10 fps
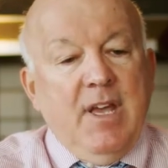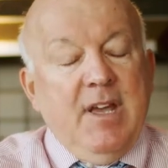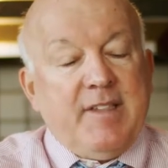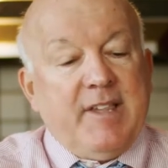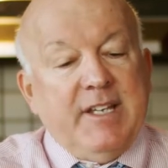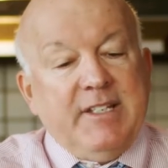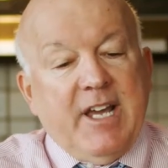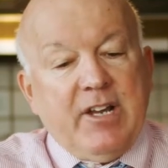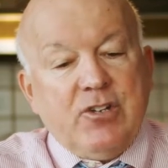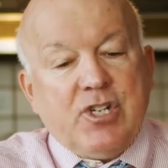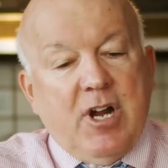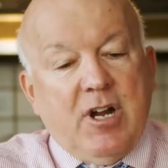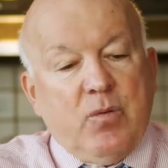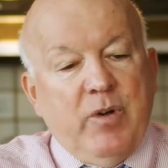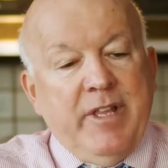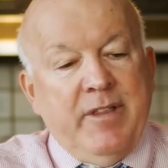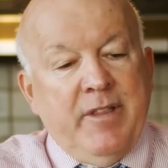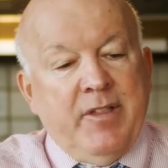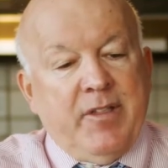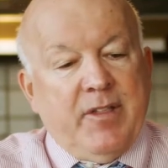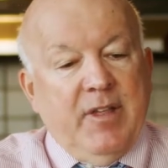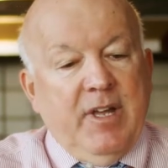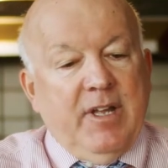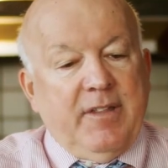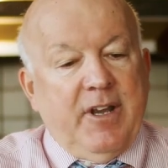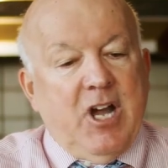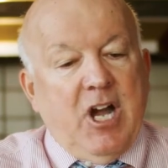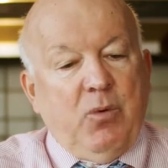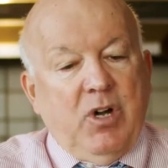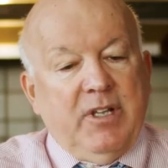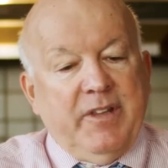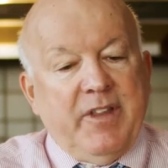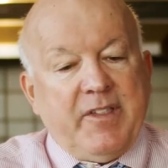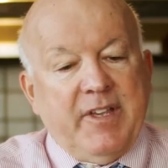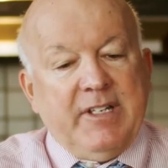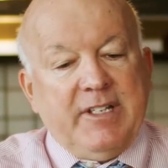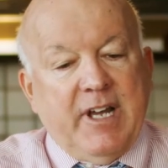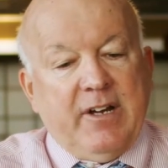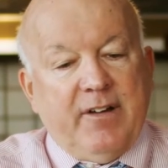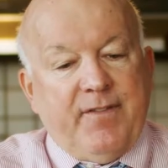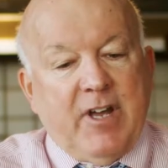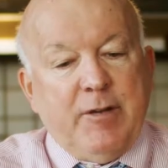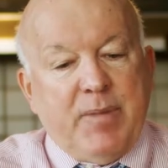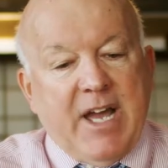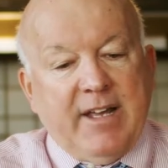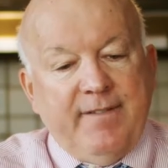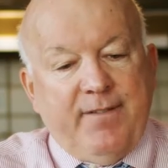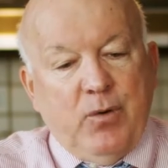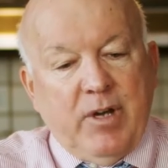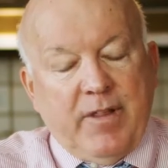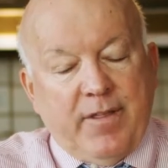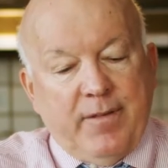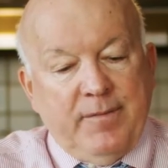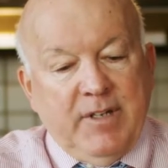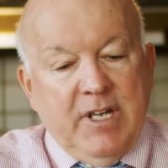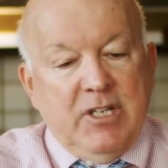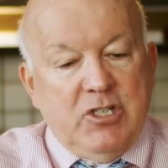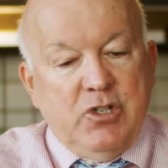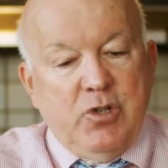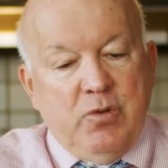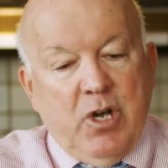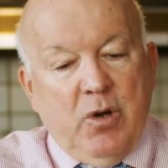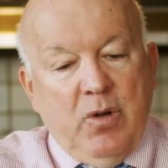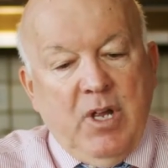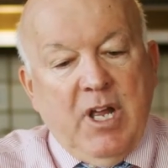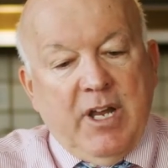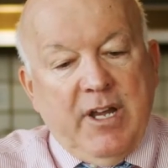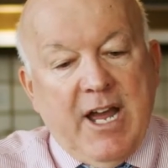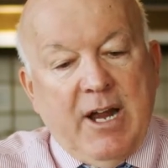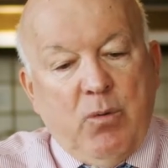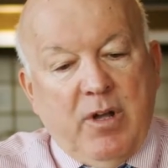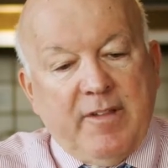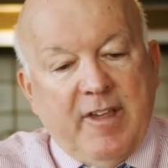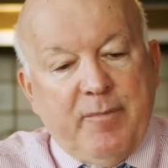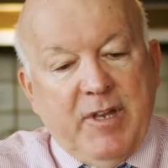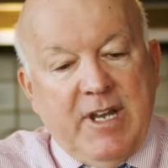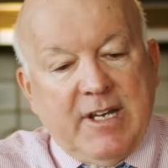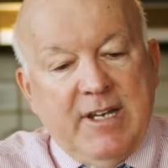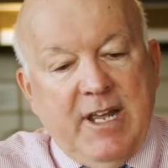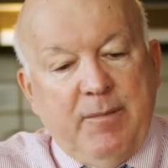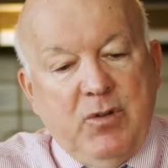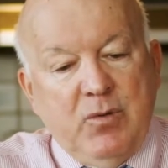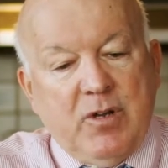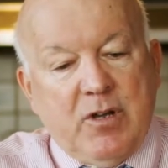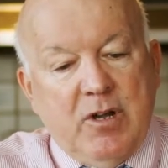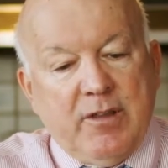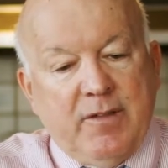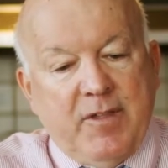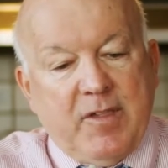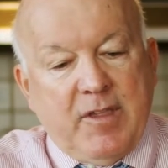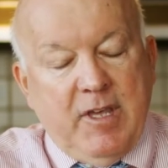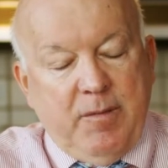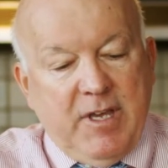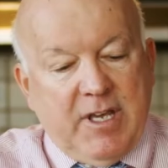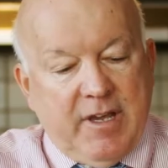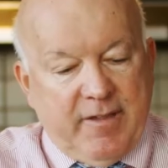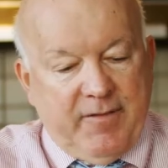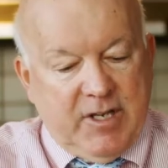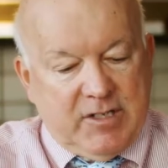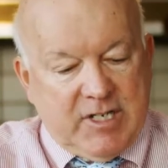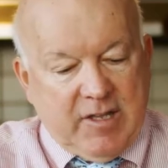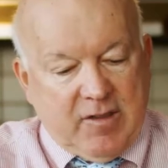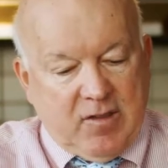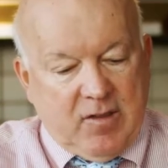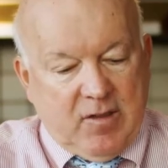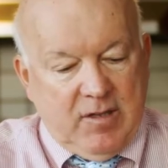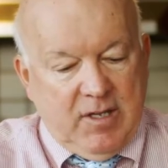Sand Tiger Shark wins. The narwhal and the sand tiger fight back and forth. Did you know narwhals have been nicknamed unicorns of the sea because of their tusks?